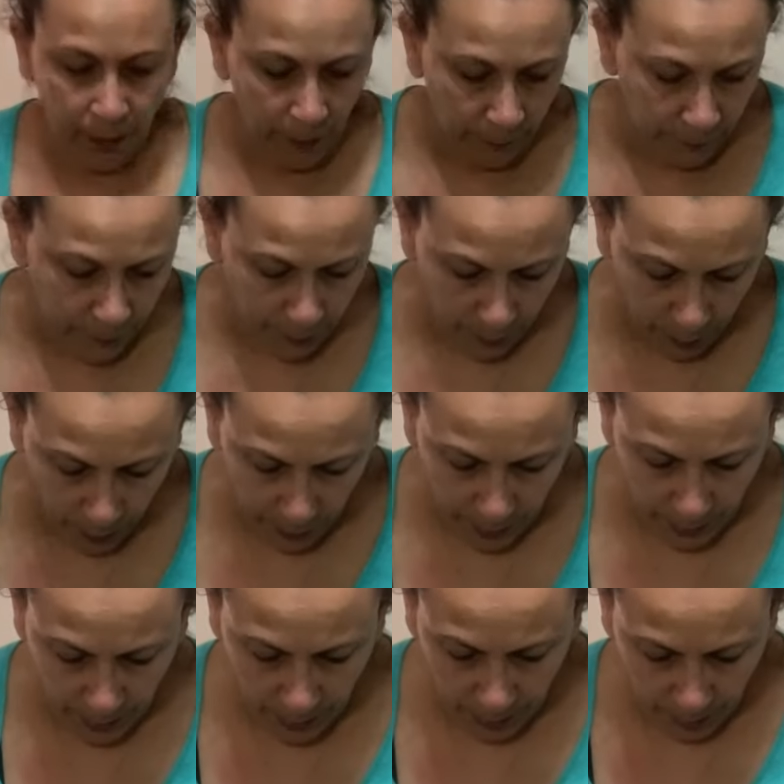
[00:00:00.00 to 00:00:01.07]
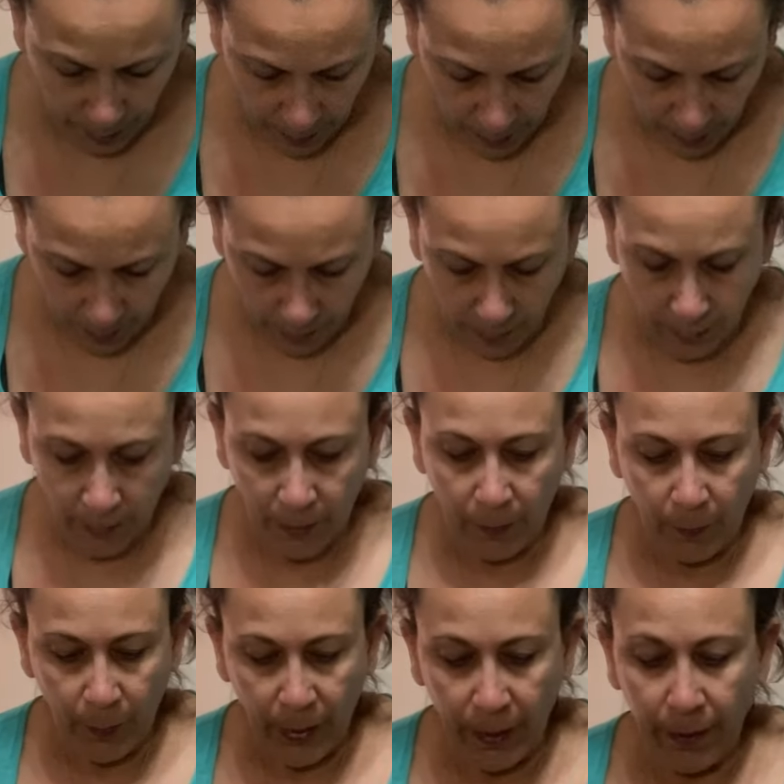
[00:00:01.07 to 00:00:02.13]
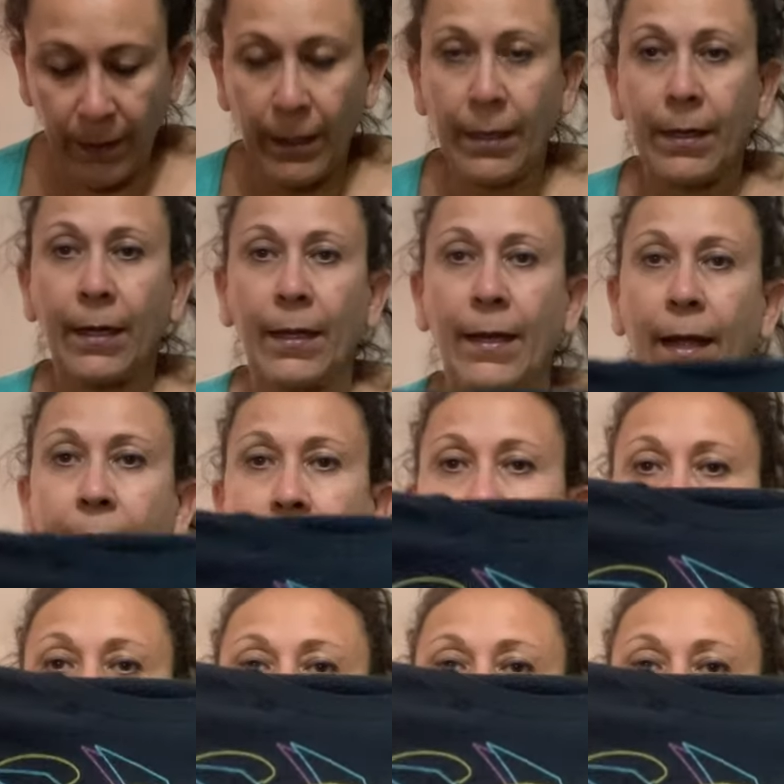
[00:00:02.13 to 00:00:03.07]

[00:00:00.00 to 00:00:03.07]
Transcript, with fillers: a few holes in it, but they kind of add to